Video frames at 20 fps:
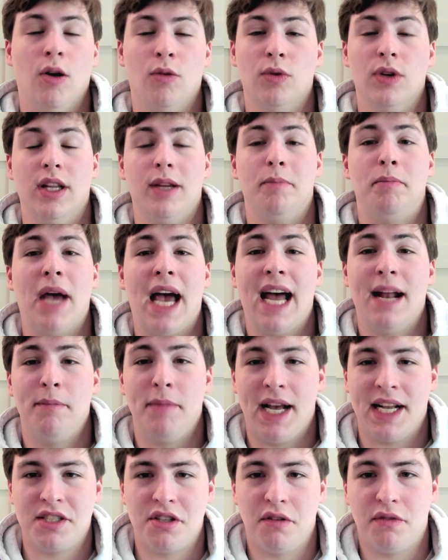a really bad
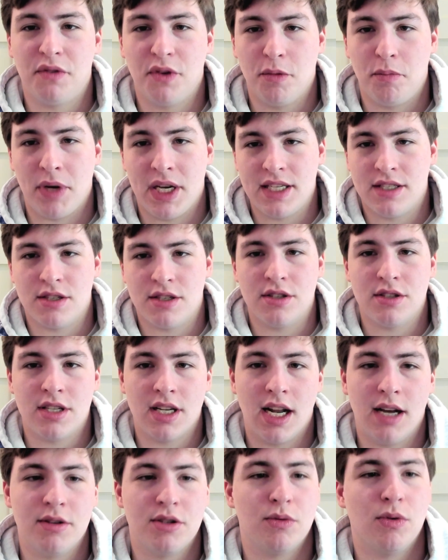matchup for the Pacers, and
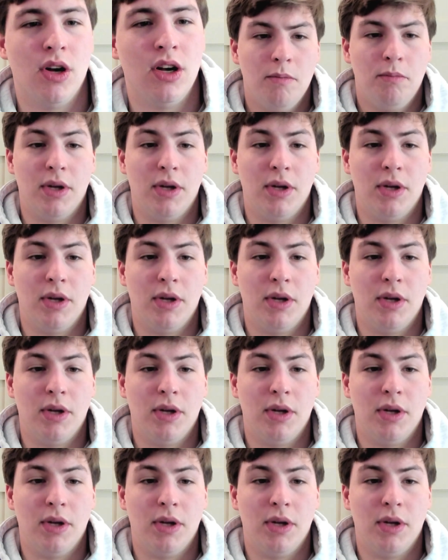I was wrong.